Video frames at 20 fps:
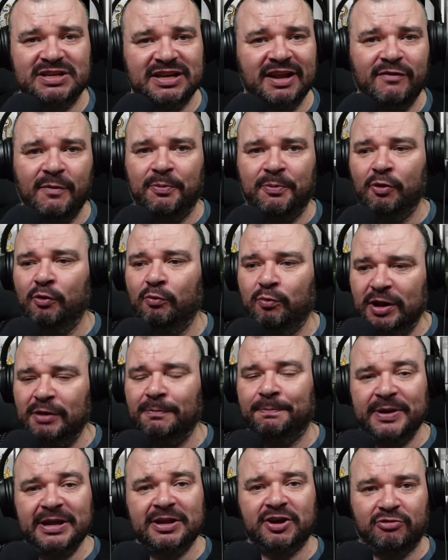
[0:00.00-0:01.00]
Liverpool will
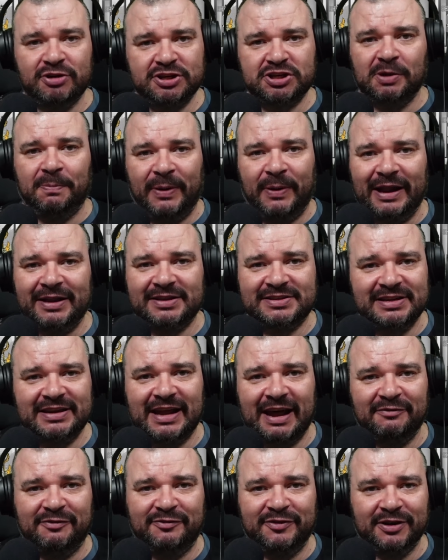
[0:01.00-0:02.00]
beat Crystal Palace at
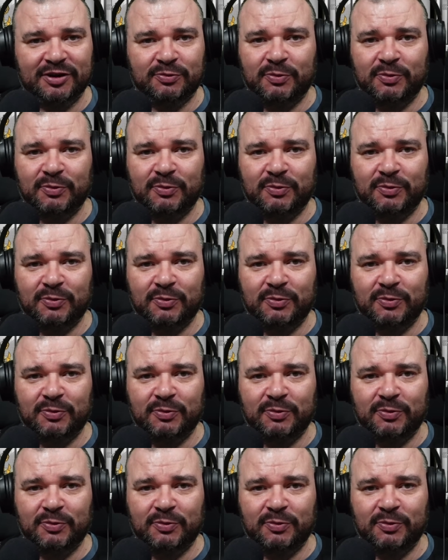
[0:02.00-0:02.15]
Anfield.